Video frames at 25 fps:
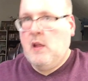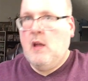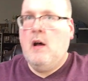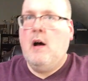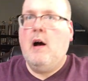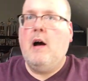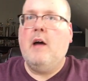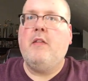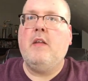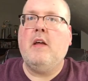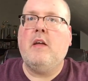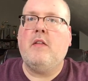
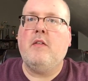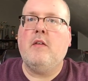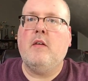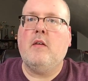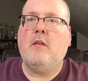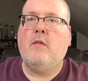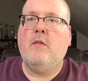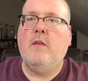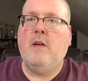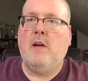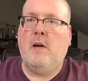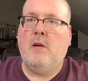I think this
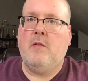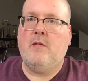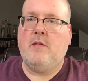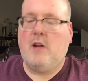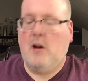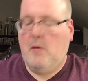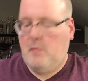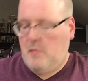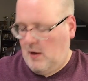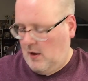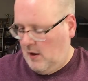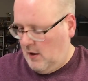video is
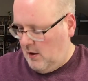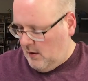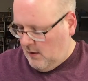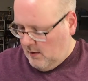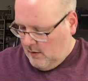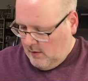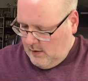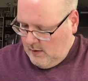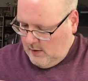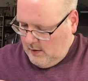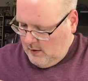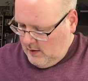going to be
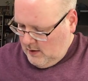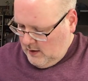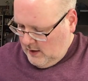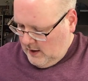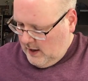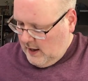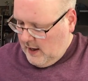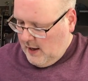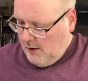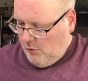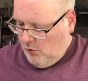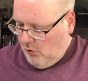
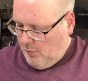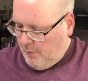equal